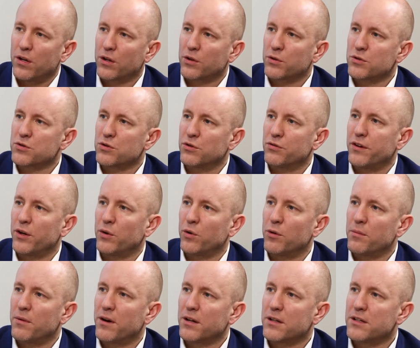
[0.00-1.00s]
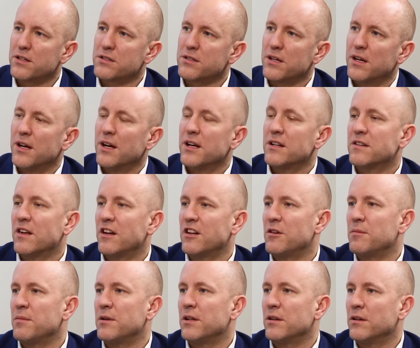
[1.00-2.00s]
nickel sulfide ore bodies
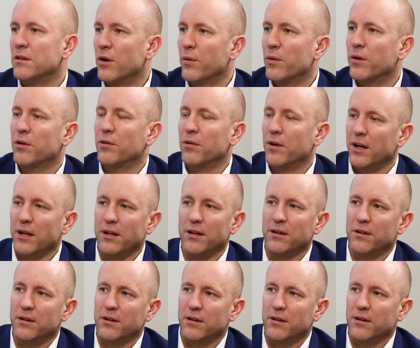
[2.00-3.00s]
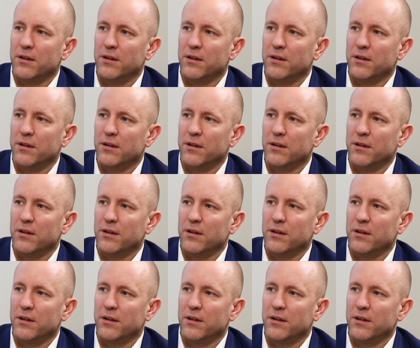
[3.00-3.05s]
tend to be lower grade.